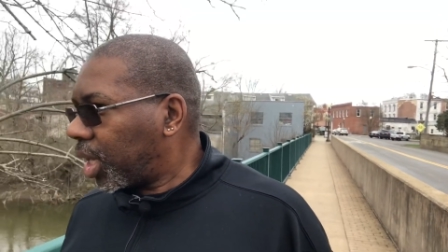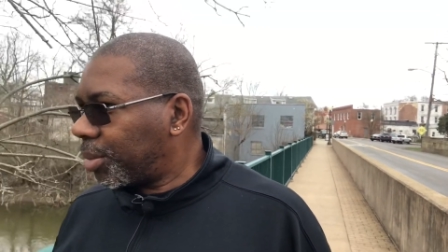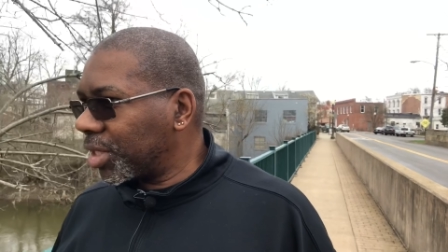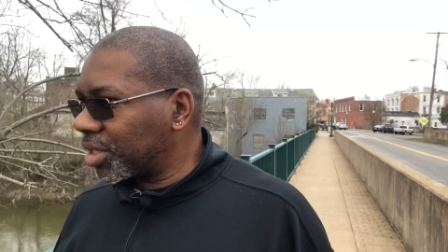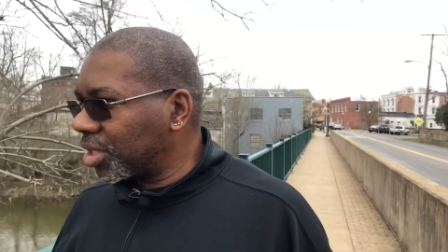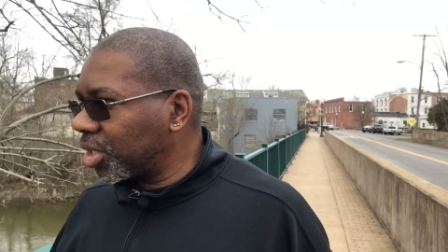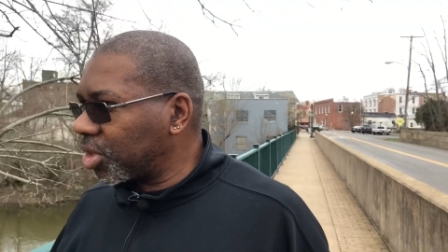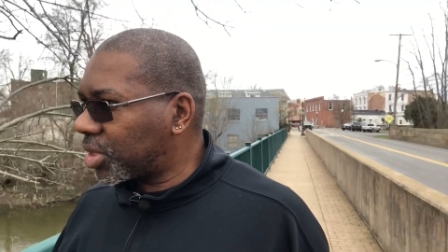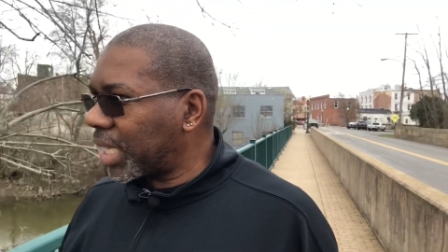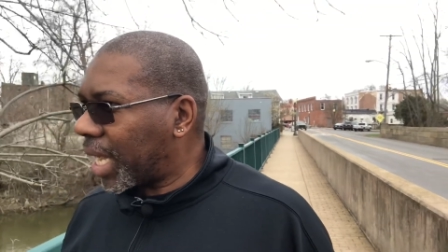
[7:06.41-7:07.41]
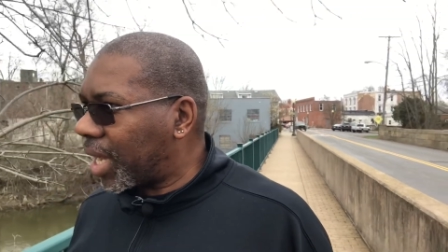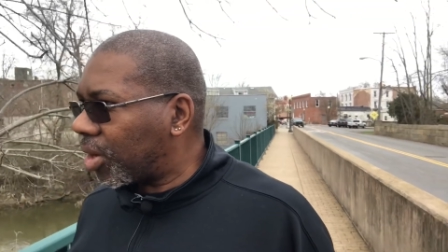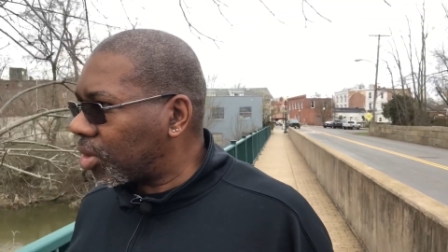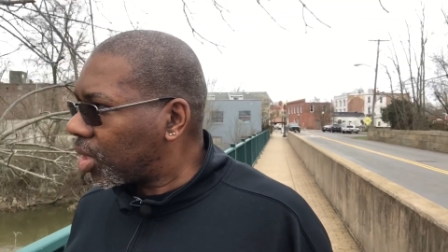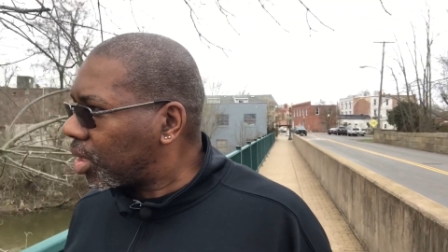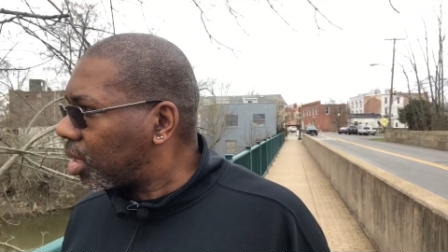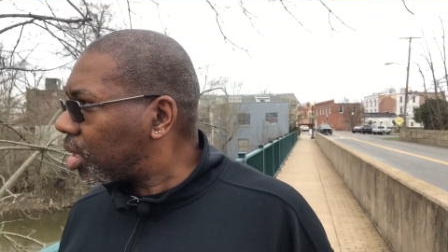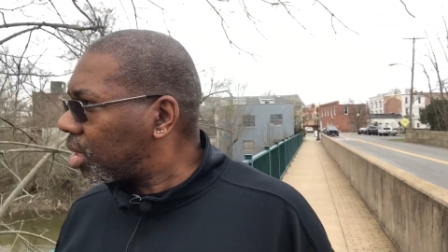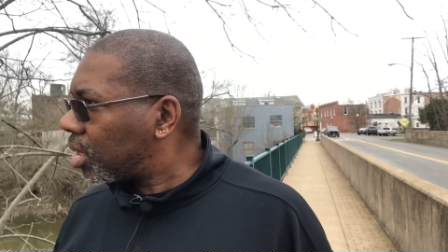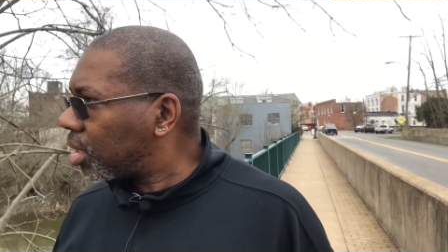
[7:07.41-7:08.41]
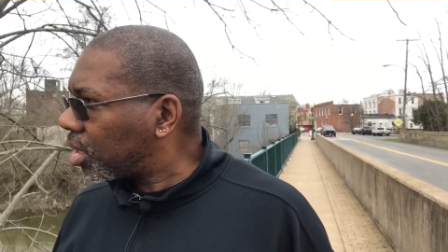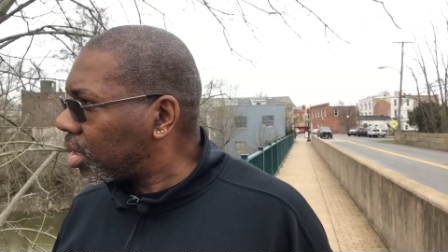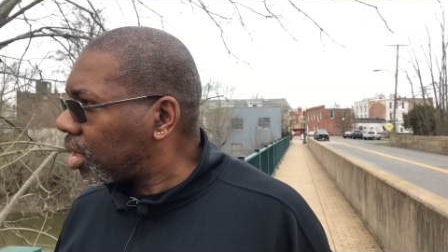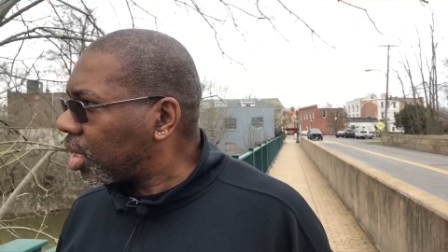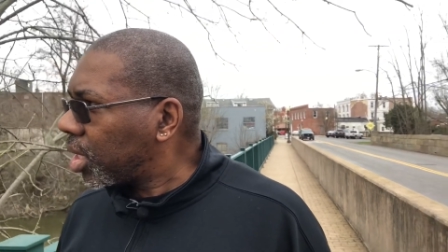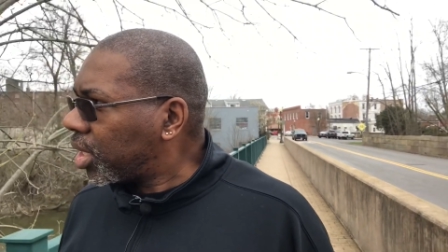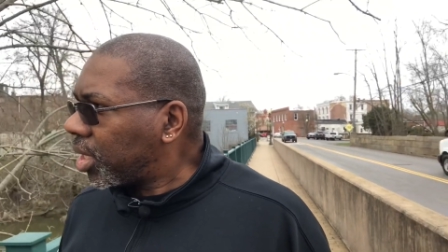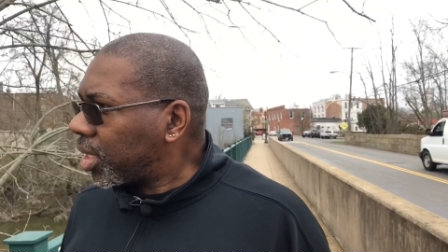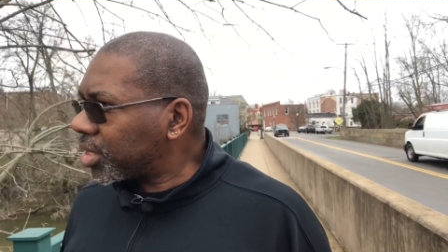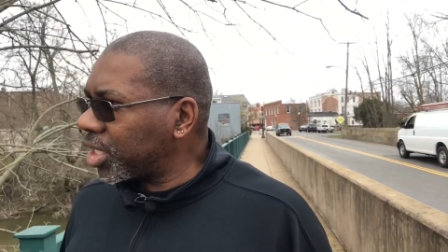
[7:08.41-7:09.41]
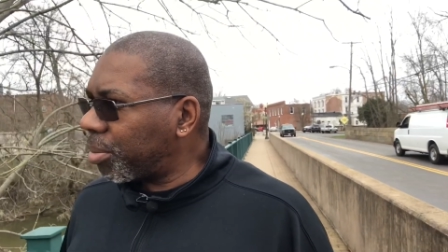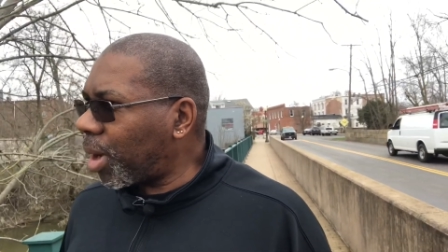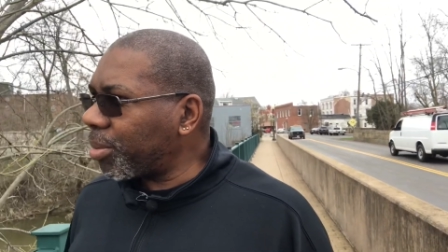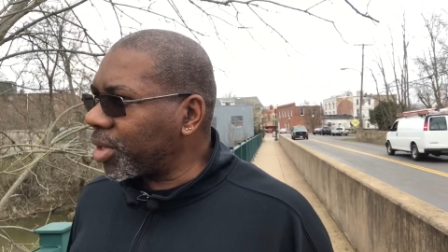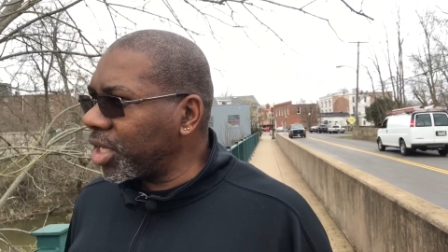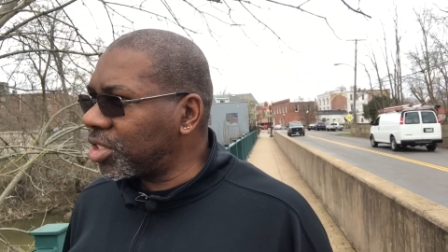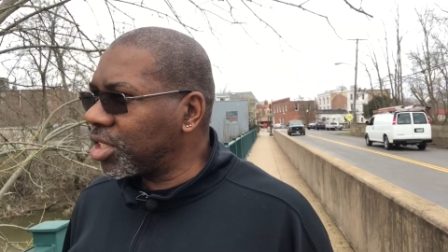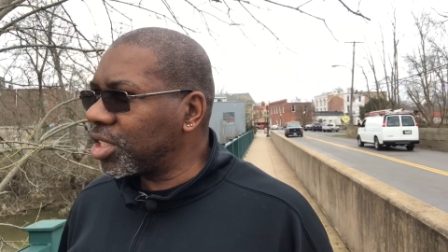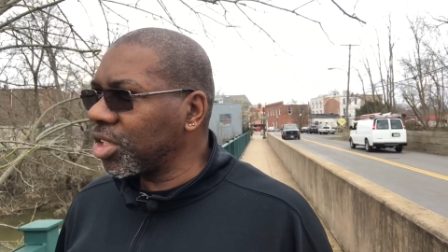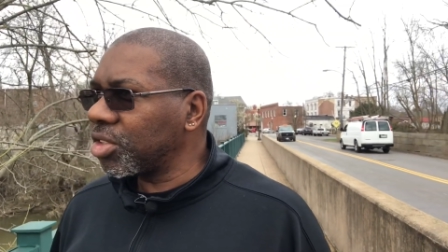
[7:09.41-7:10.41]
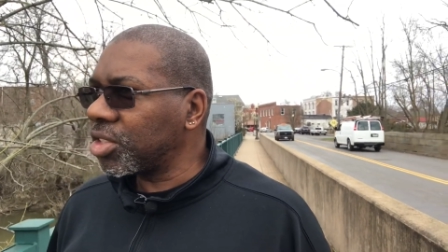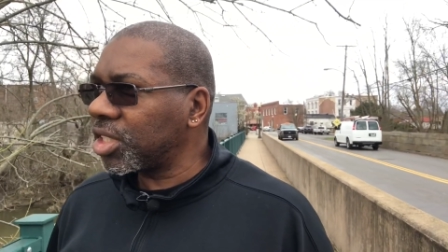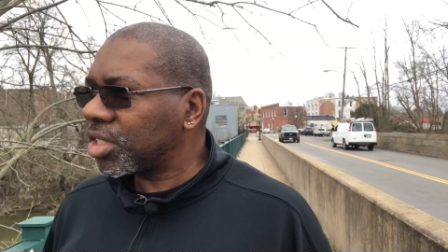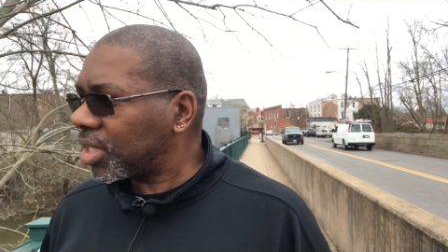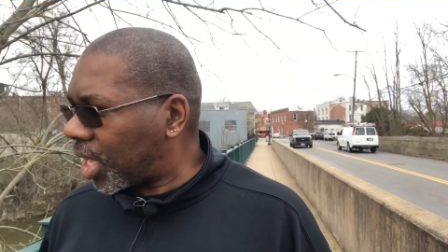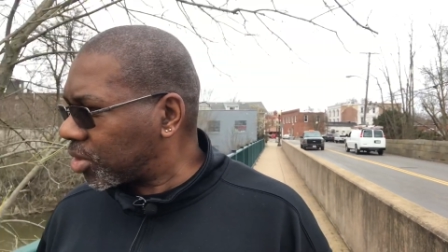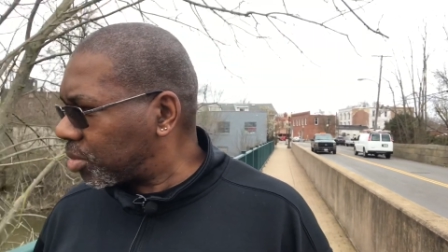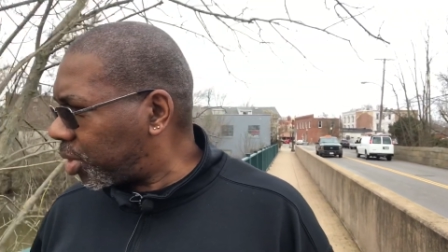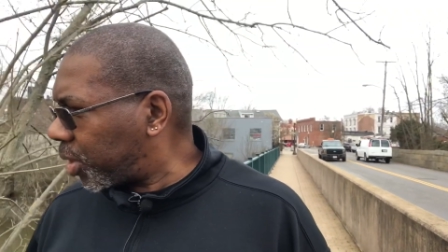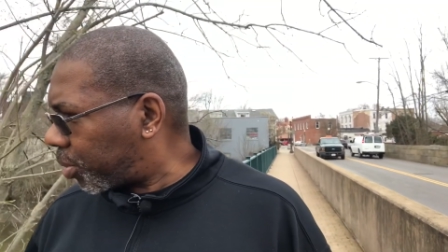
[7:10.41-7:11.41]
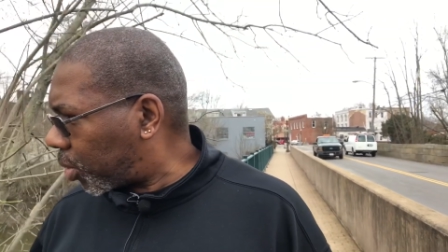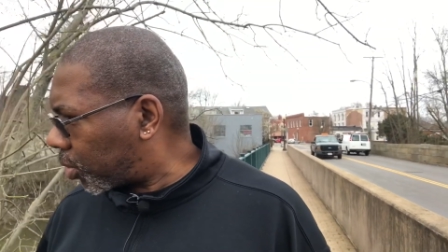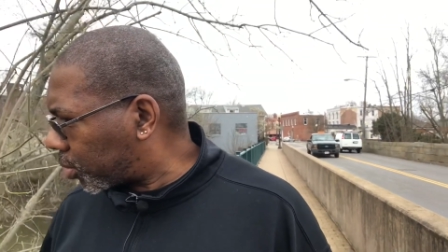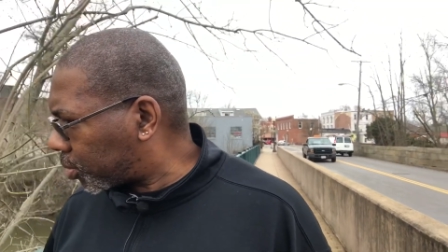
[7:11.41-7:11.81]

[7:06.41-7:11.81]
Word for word: I mean, this little town, they said the population is under 6,000 people